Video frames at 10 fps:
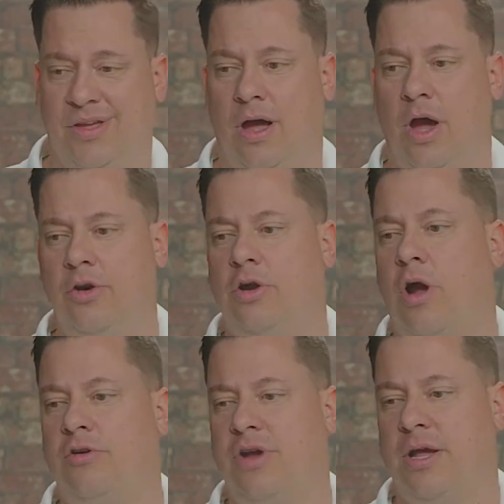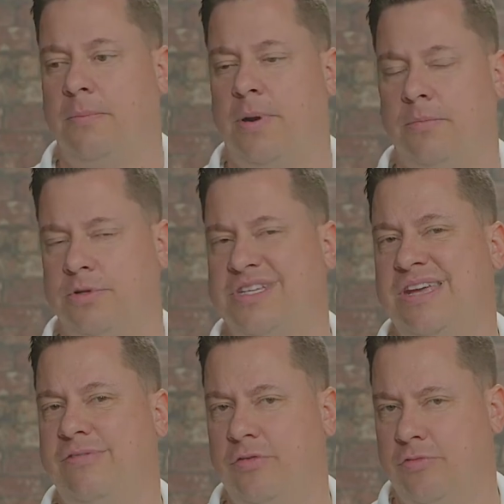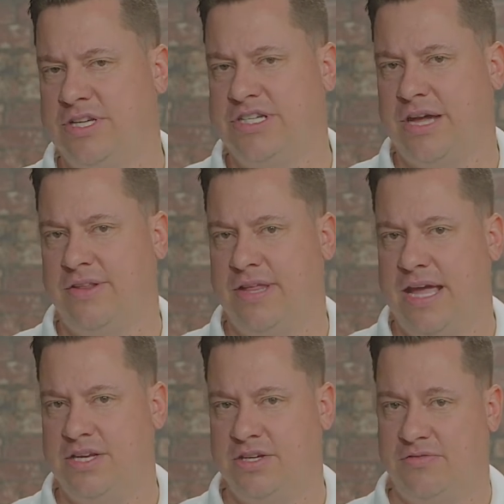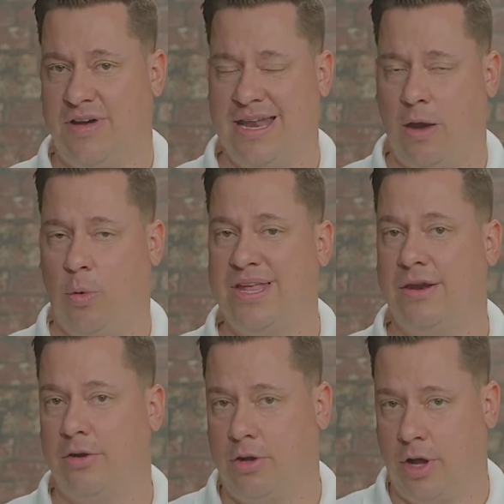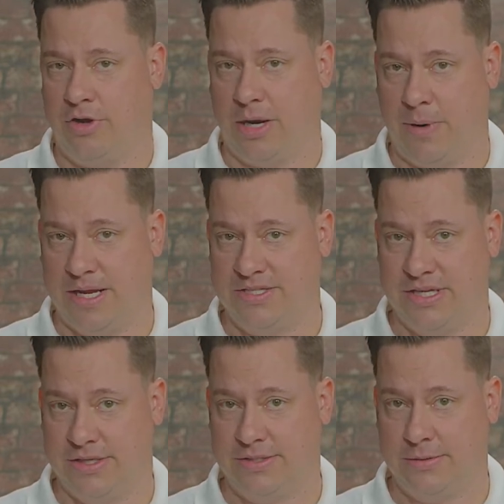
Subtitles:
Under contract comparables if you've reached out to the agent to find out what that under contract price is,